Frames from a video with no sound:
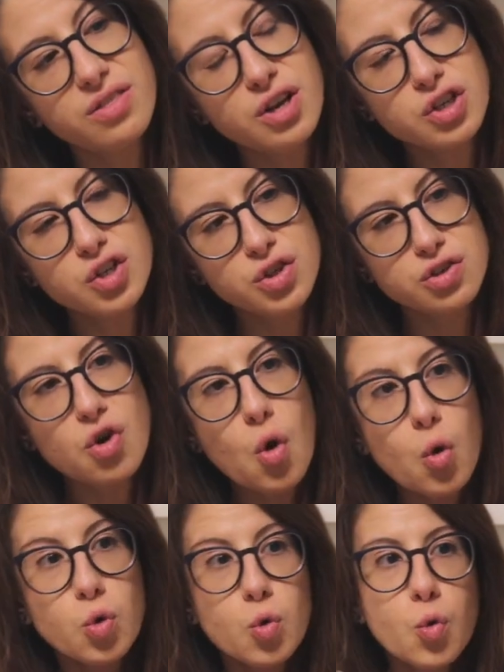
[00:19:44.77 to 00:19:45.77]
There's
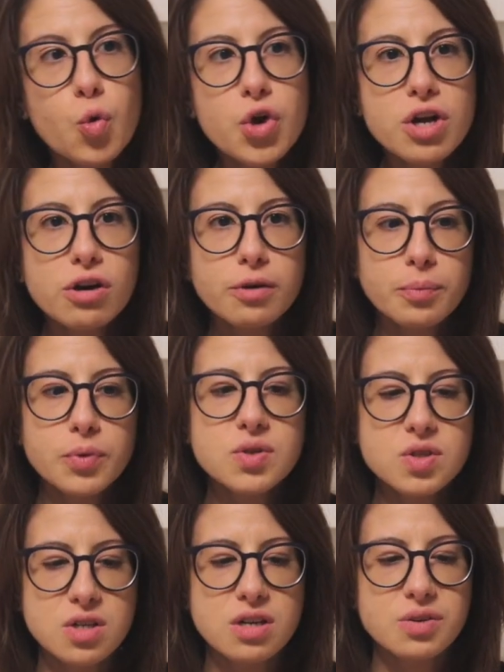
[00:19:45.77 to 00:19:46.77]
no queer book
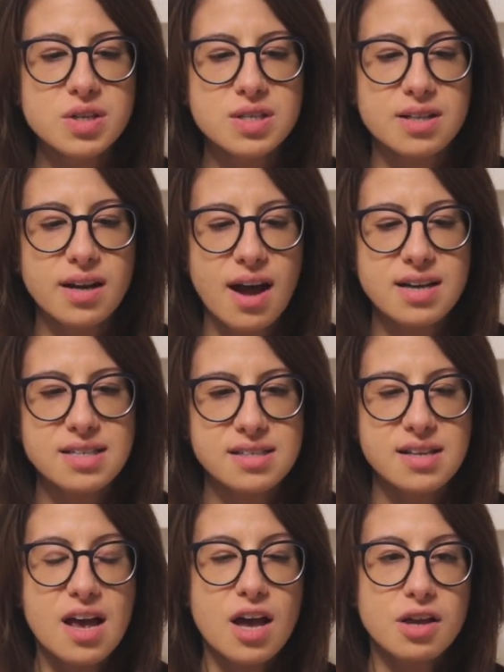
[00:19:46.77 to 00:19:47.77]
series that
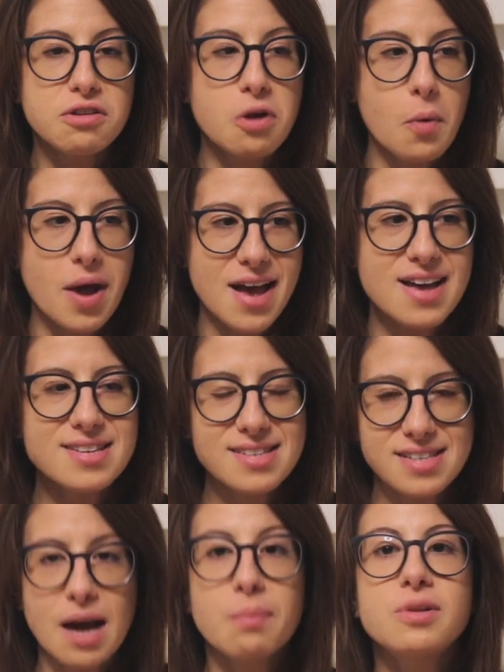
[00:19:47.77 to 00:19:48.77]
has, you know,
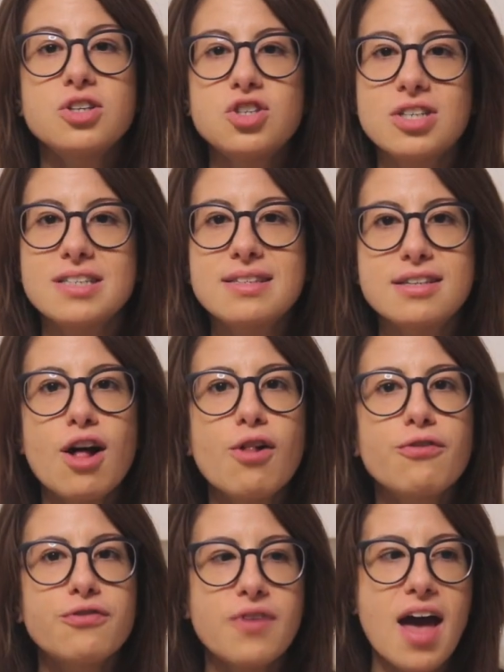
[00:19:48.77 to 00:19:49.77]
established
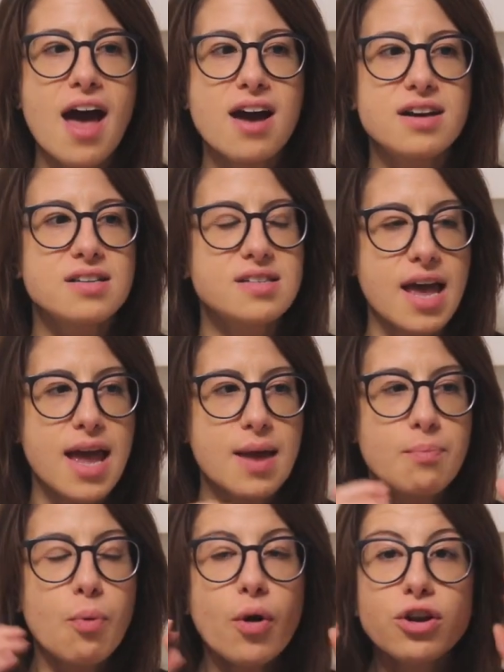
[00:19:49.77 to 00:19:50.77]
itself as
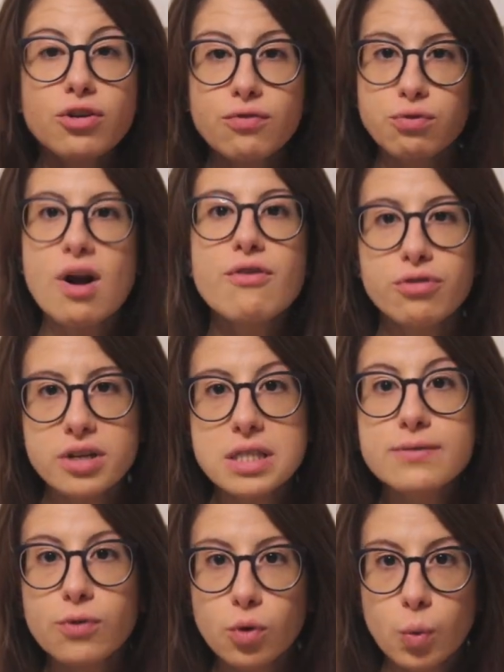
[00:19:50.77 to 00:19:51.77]
a point of
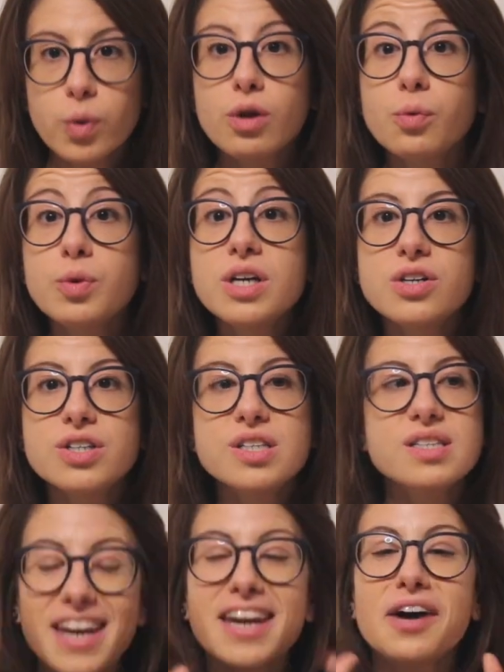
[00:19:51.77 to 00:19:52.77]
reference for queer readers.